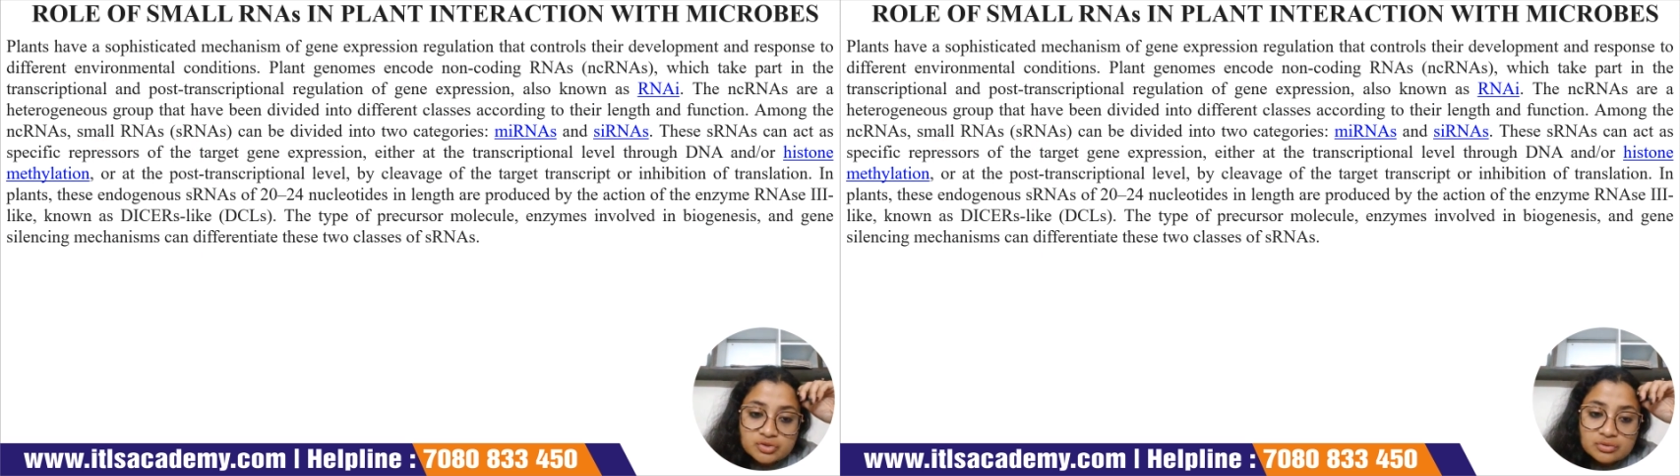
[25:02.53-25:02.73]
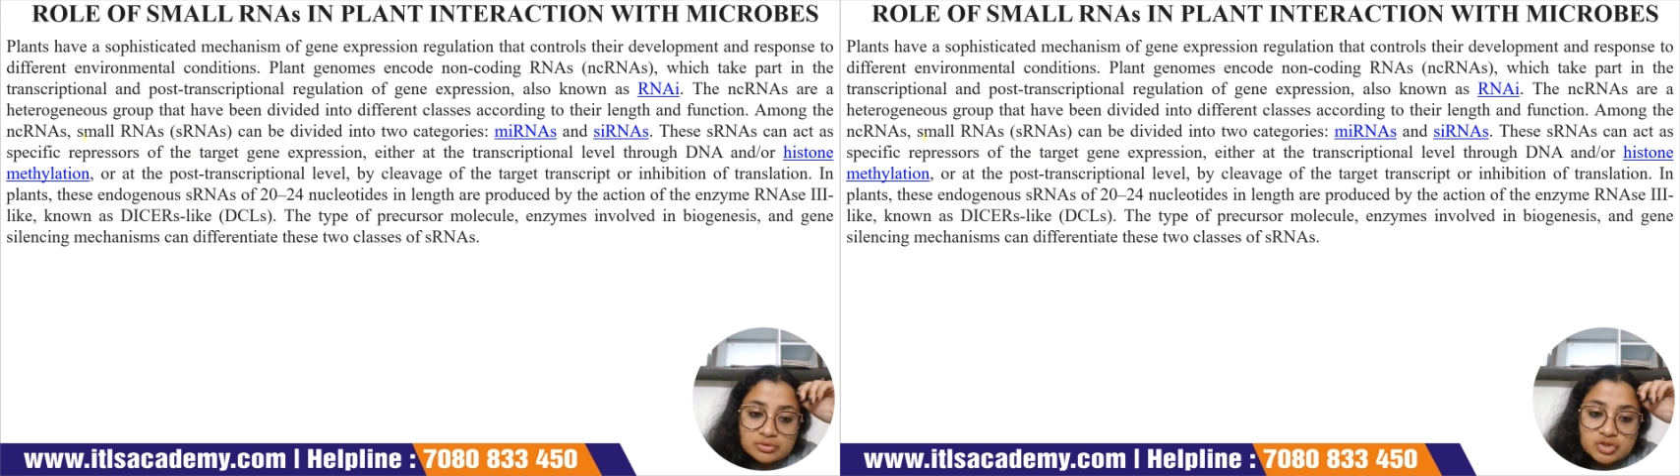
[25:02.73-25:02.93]

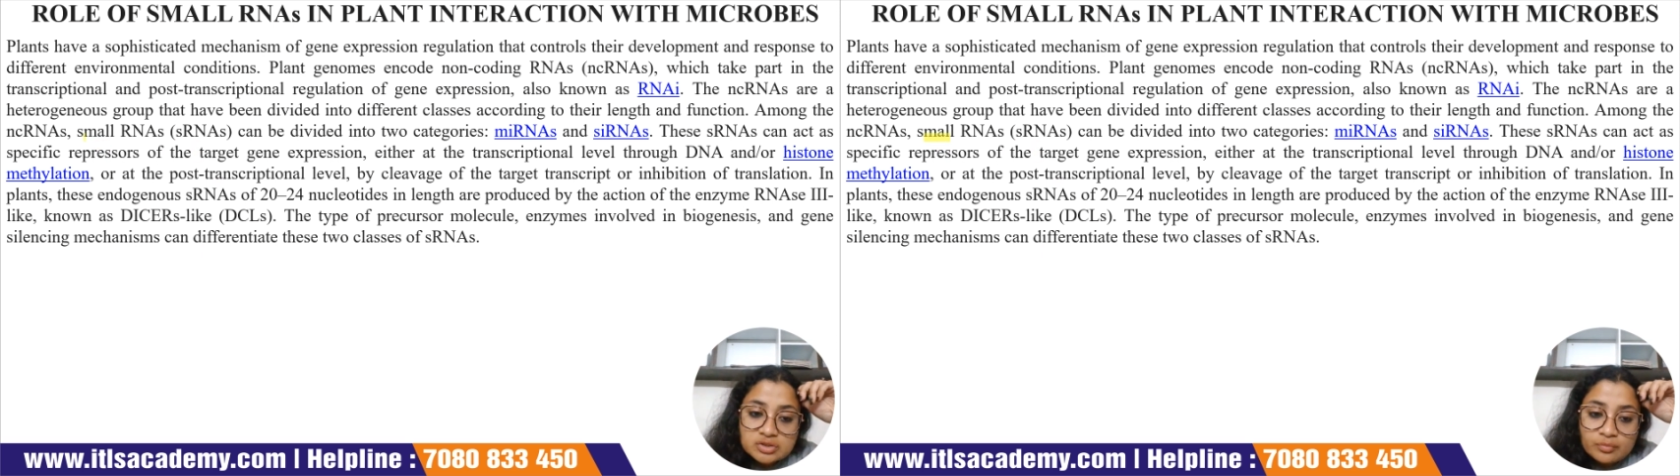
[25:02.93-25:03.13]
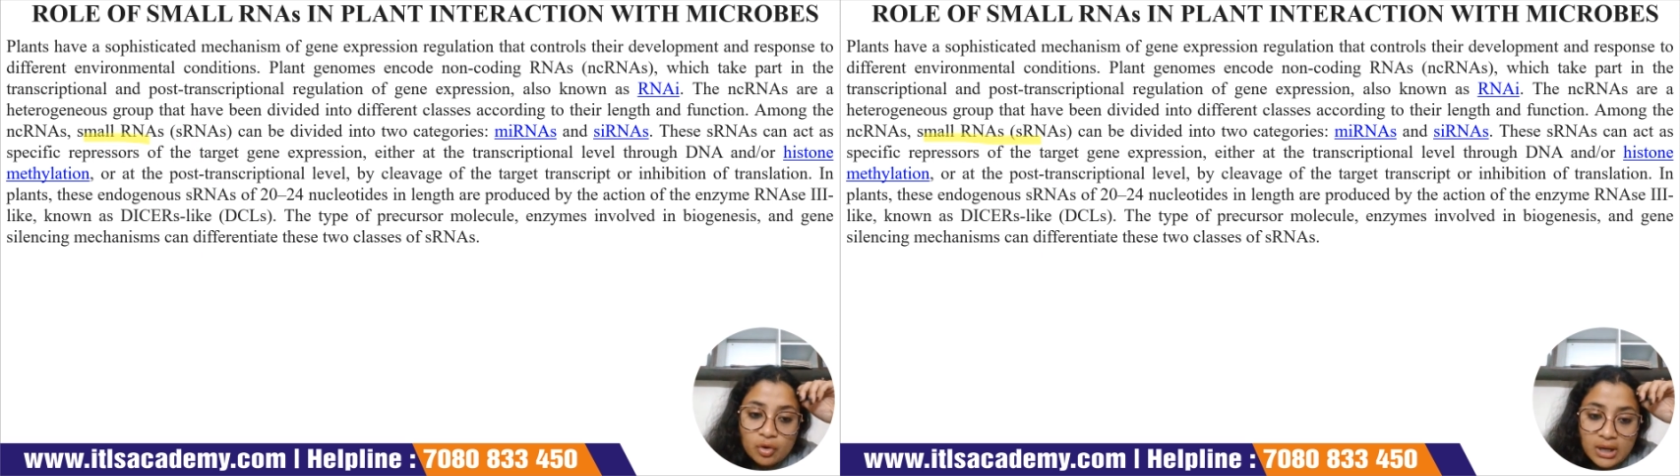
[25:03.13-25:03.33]

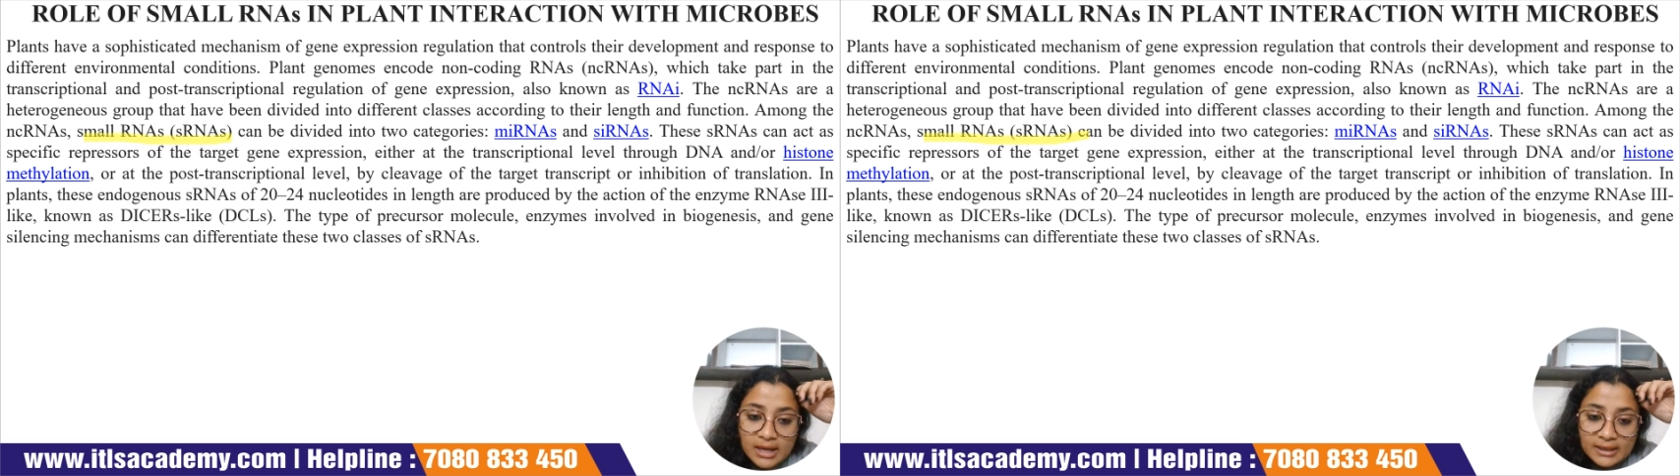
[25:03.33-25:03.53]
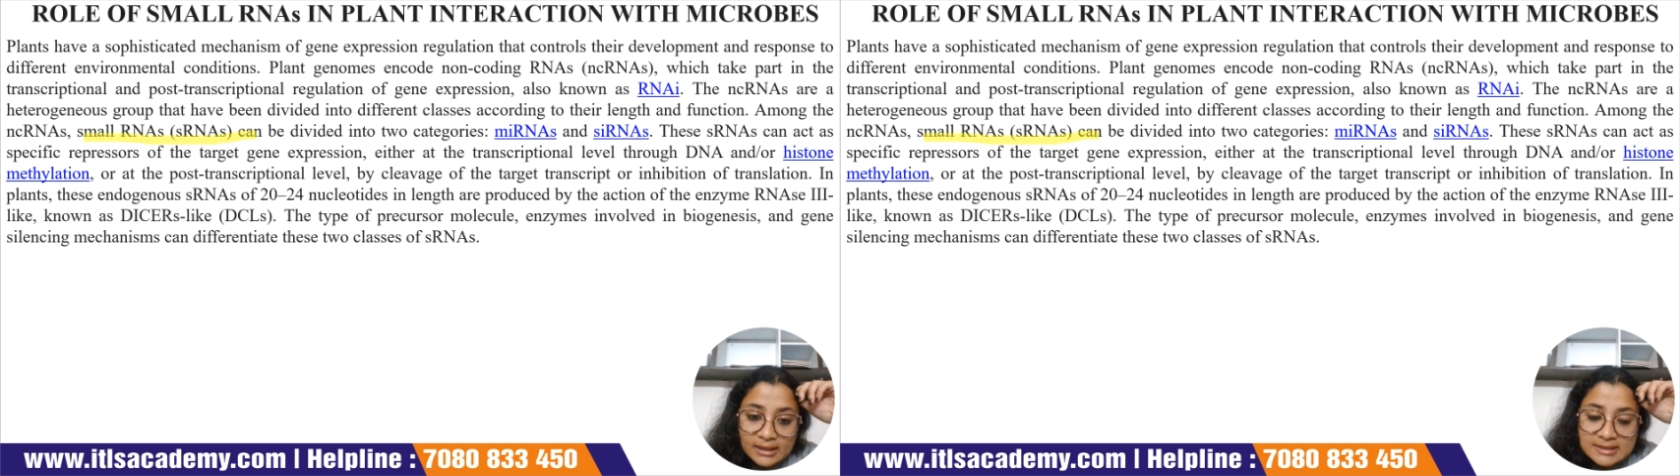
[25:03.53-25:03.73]
small
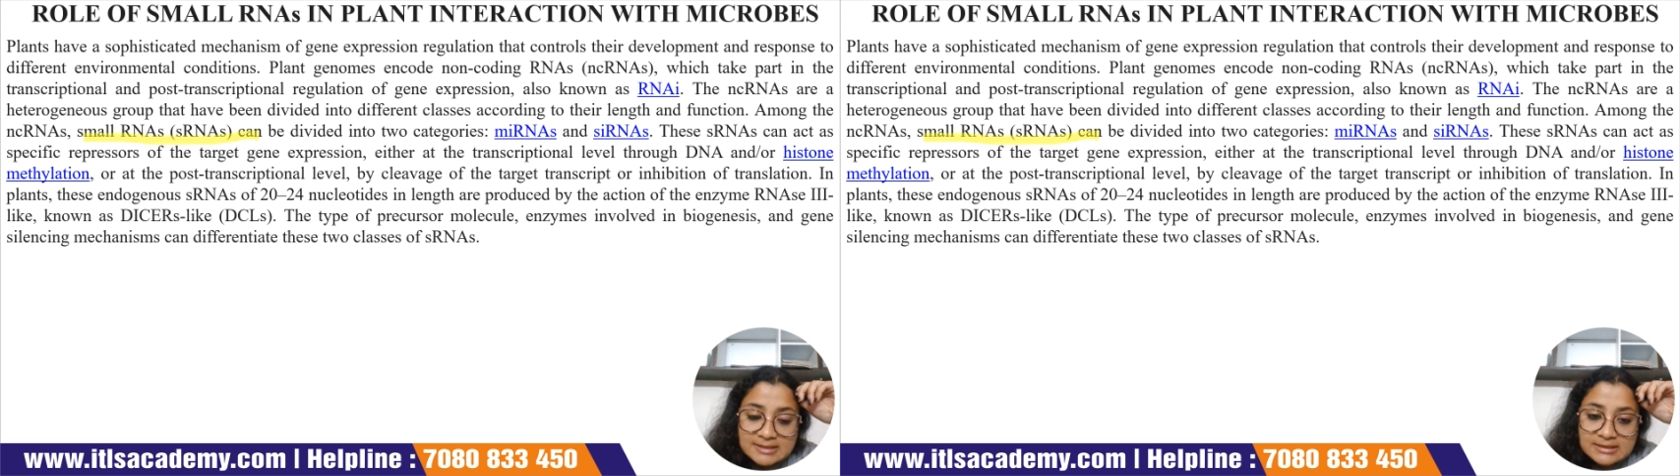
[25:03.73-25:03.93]
RNAs